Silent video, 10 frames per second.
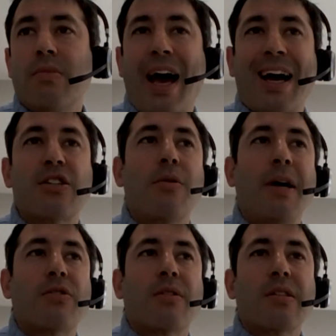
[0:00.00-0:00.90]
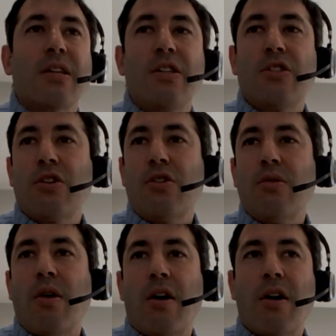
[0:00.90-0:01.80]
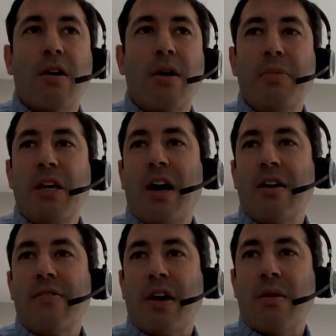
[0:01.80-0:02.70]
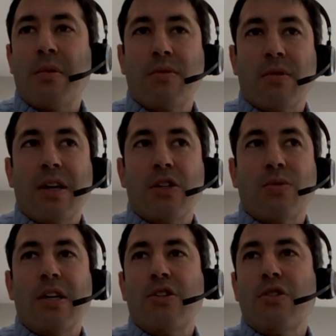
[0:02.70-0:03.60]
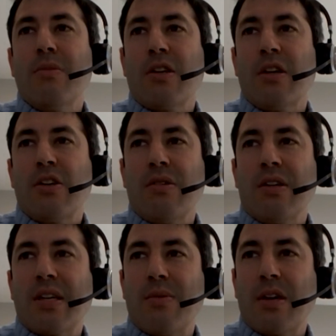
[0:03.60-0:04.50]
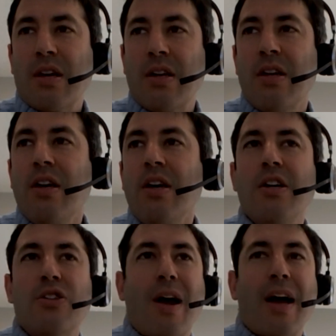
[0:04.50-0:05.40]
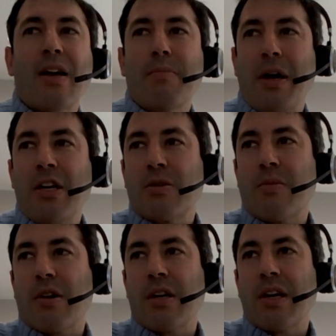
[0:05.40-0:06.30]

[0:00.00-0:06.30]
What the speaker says: axiometrics into our BI environment where we get 22 million units that we can track, benchmark